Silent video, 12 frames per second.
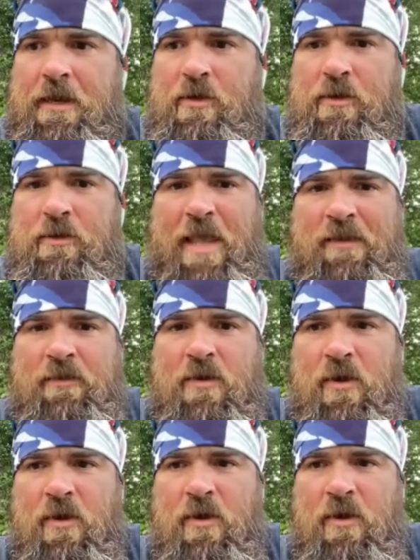you can download
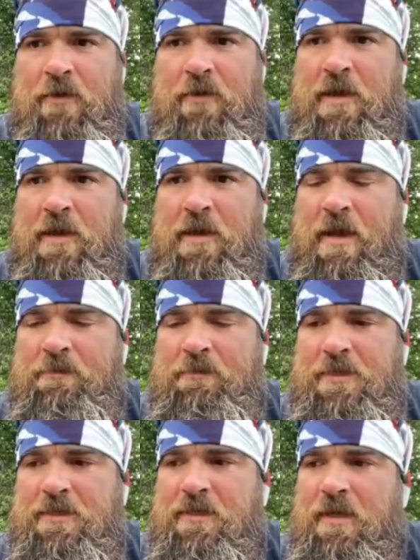offline
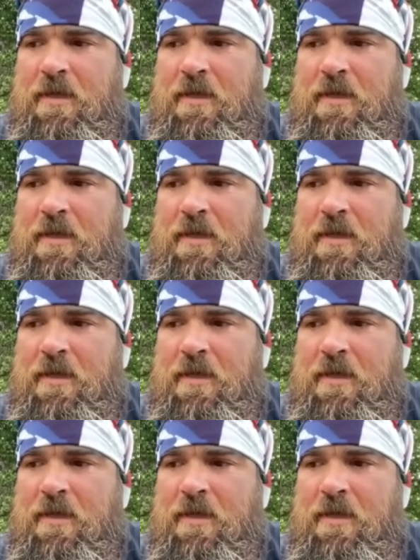maps.